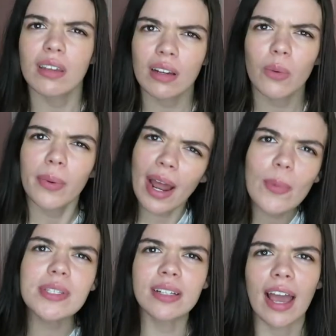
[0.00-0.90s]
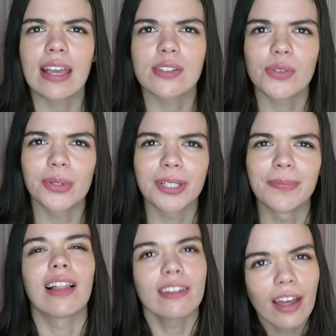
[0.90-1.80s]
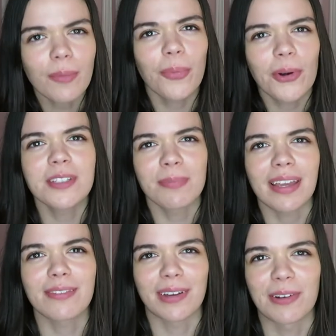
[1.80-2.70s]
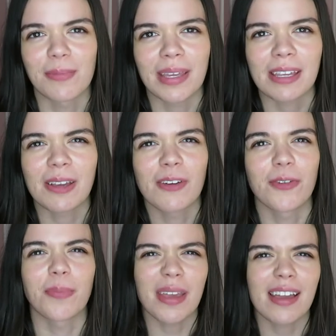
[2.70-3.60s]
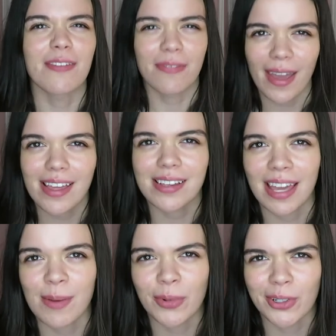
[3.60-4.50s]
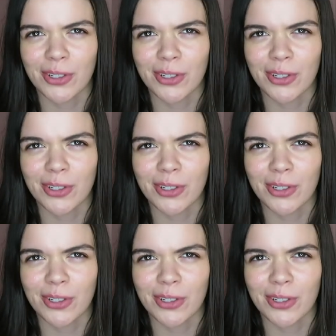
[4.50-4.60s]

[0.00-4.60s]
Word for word: You know, when I was in high school, a lot of boys made fun of me for being a fake gamer